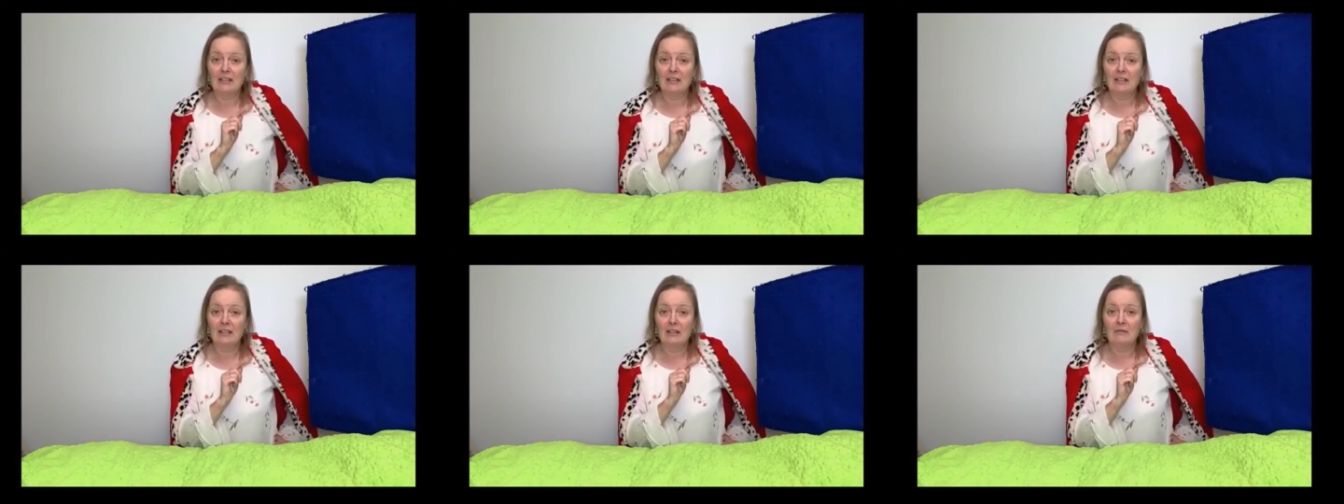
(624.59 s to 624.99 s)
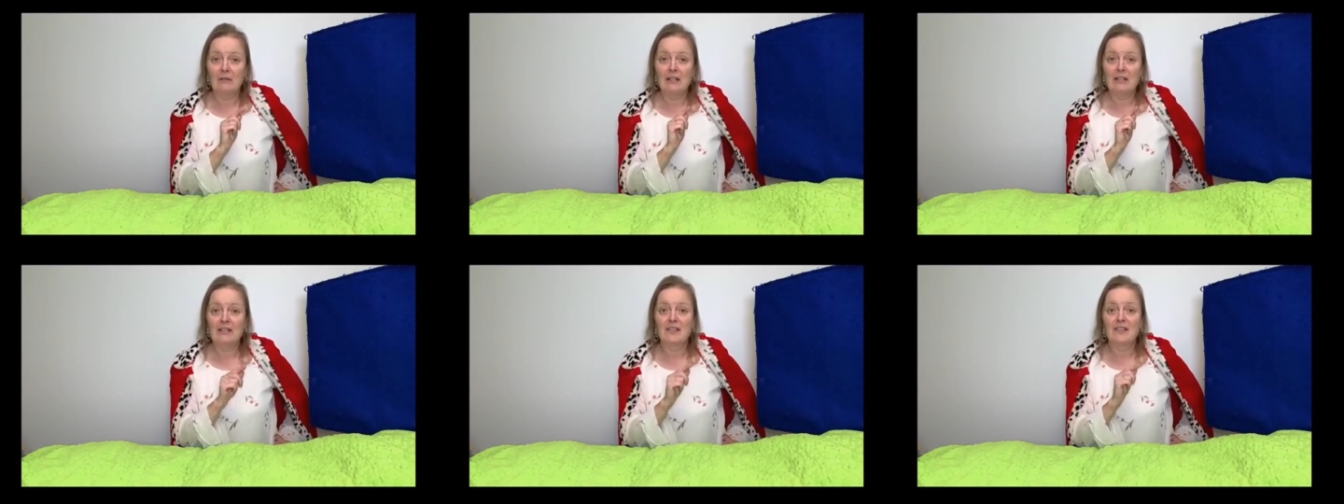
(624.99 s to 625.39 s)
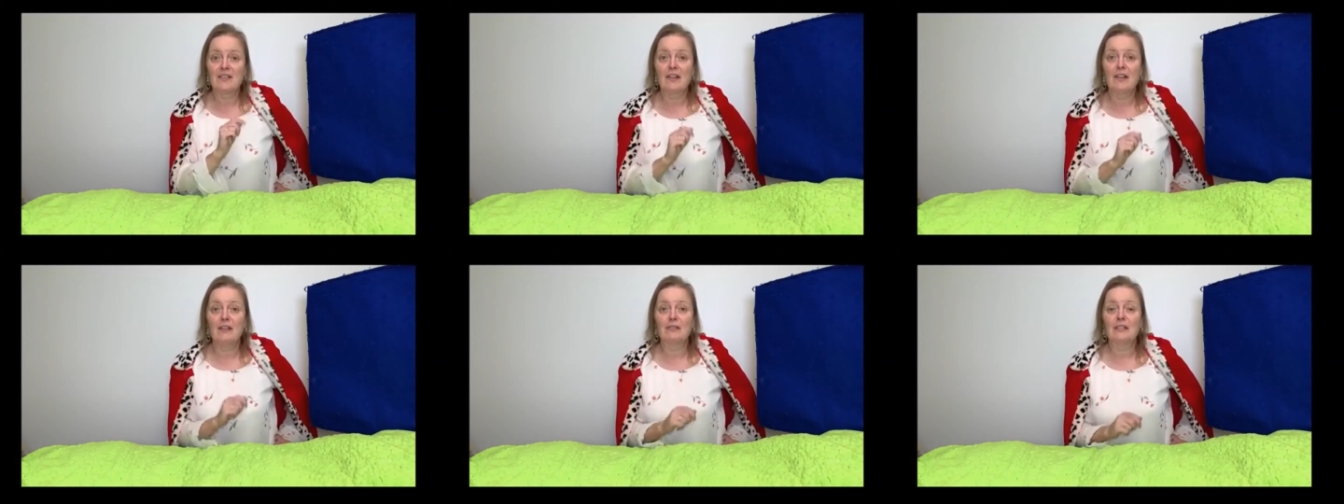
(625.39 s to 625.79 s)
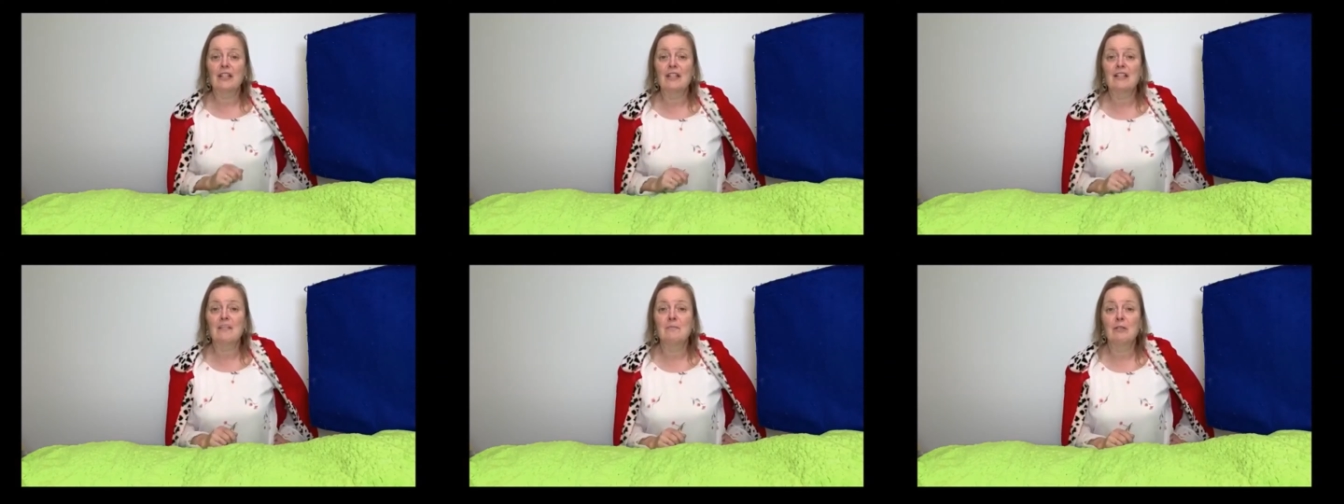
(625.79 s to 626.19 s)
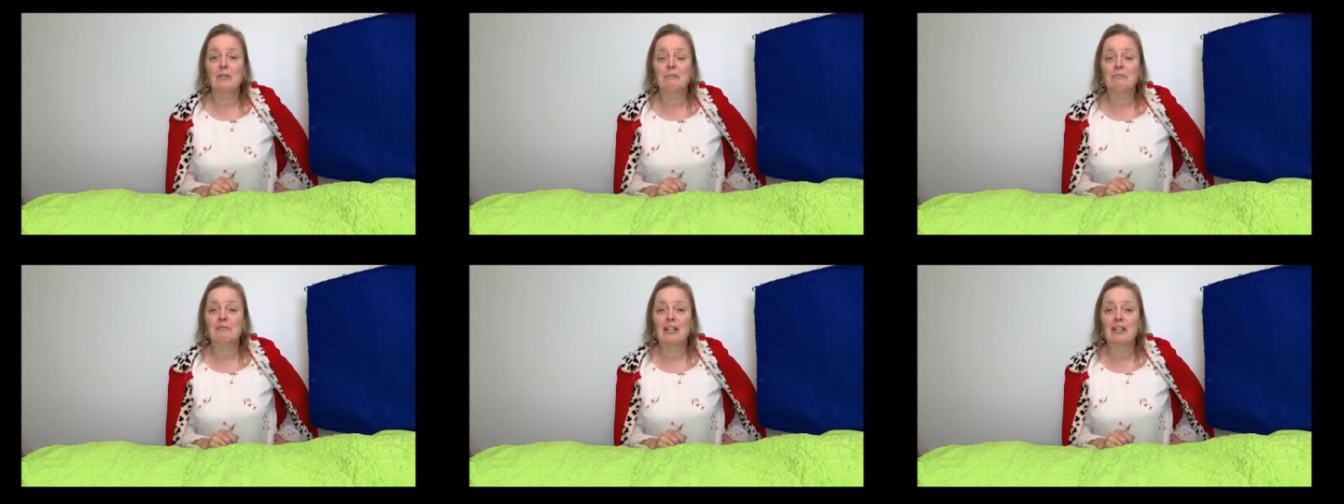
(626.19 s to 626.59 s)
when salt is more
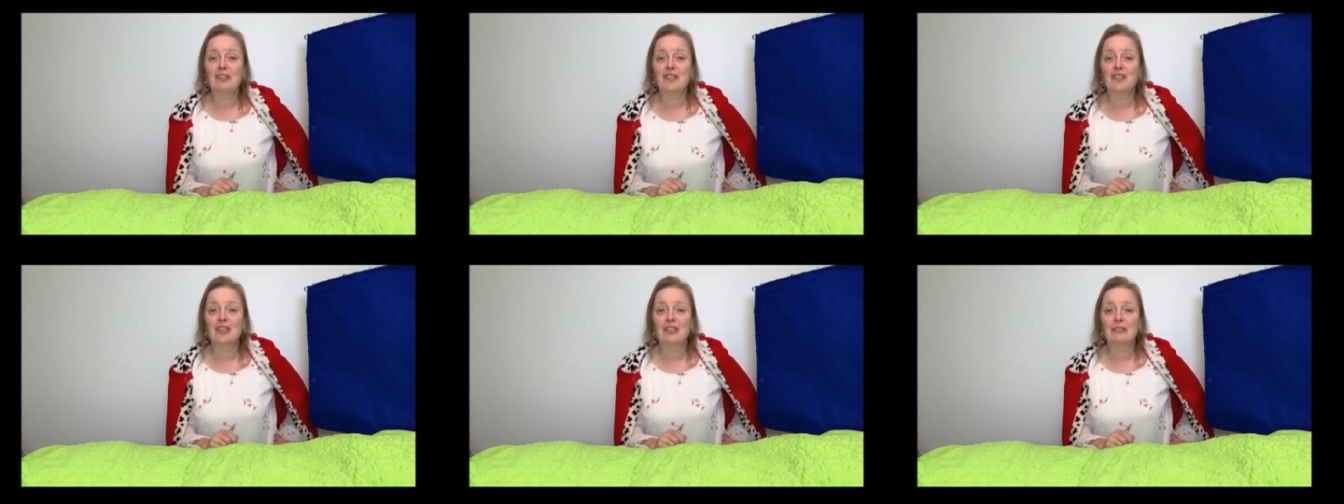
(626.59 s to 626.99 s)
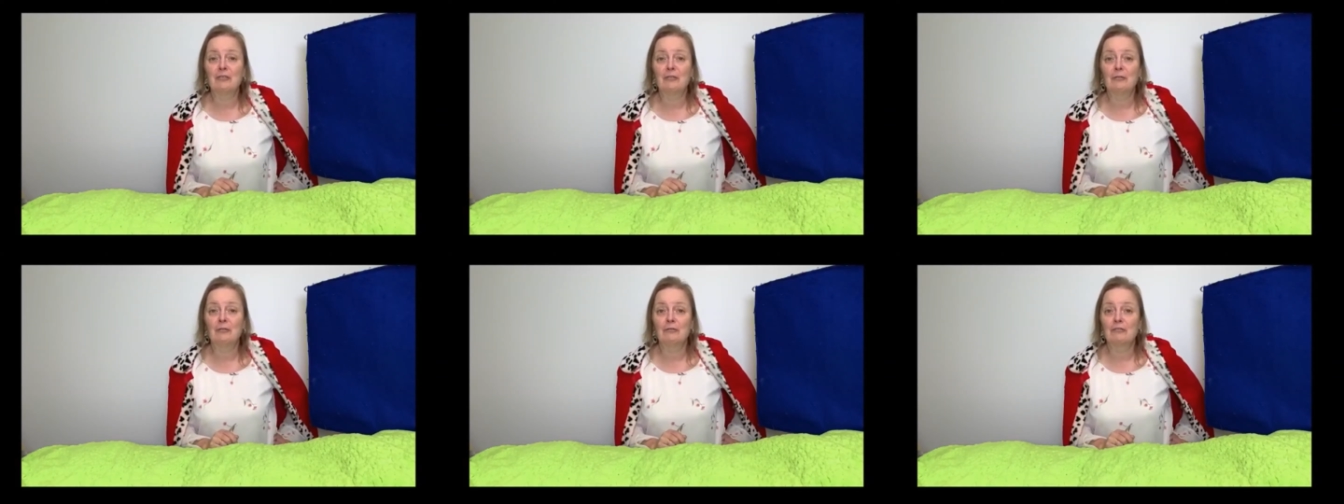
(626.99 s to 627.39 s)
precious than gold.